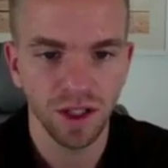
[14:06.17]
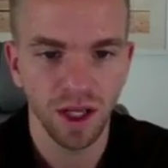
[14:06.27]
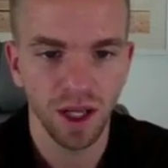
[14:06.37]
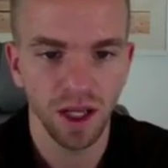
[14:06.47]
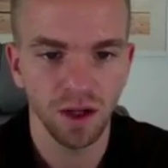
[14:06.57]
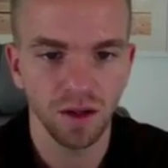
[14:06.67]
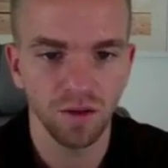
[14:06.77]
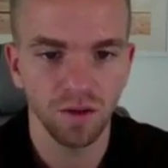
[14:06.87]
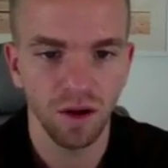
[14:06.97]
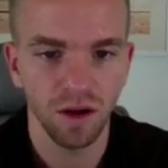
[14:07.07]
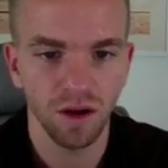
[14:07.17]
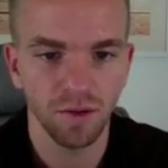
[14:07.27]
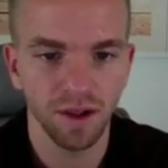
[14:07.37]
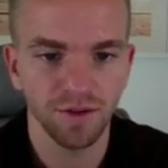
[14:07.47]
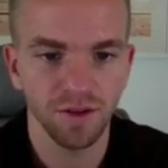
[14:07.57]
Hey,
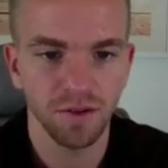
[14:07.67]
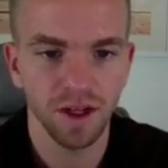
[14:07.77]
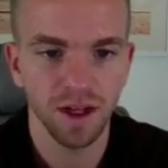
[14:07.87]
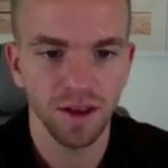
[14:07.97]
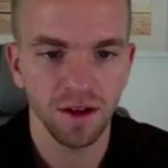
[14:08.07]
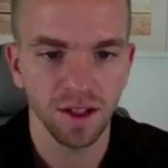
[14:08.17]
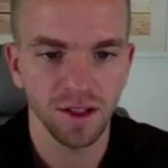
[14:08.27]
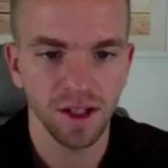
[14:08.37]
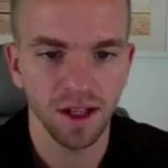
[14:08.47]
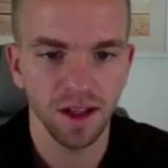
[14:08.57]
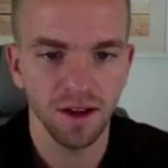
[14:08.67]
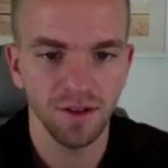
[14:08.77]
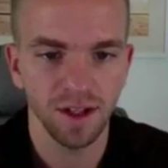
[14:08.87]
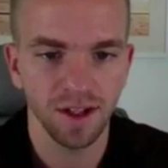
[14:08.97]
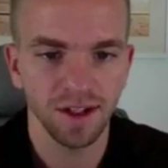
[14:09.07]
welcome in from the Netherlands. I love
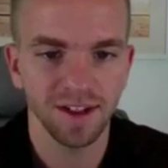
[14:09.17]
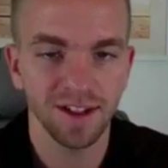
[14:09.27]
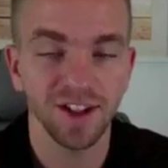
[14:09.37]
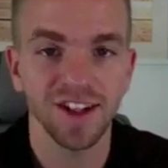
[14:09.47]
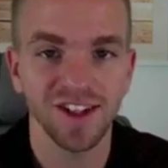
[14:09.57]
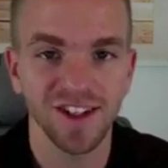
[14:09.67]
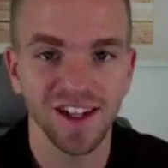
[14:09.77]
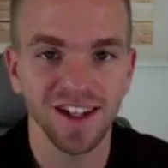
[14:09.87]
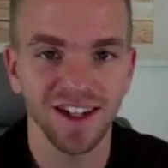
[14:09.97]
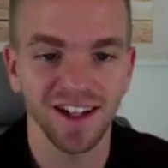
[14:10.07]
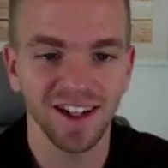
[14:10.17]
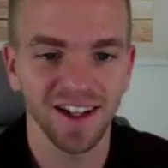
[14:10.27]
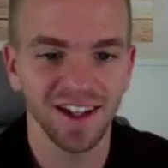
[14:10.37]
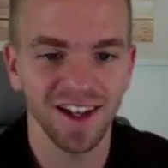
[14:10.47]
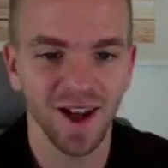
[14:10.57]
it. Good to see you.
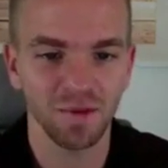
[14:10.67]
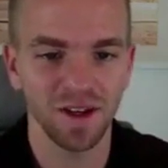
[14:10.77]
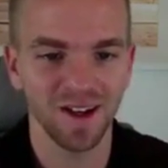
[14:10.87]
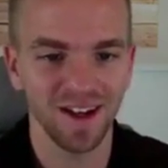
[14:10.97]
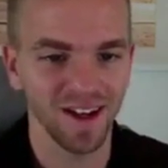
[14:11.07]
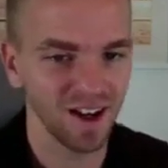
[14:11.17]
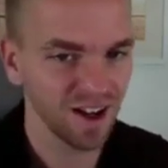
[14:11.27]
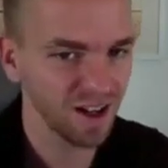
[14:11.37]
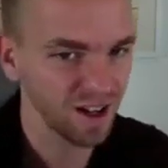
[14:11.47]
Happy you're here.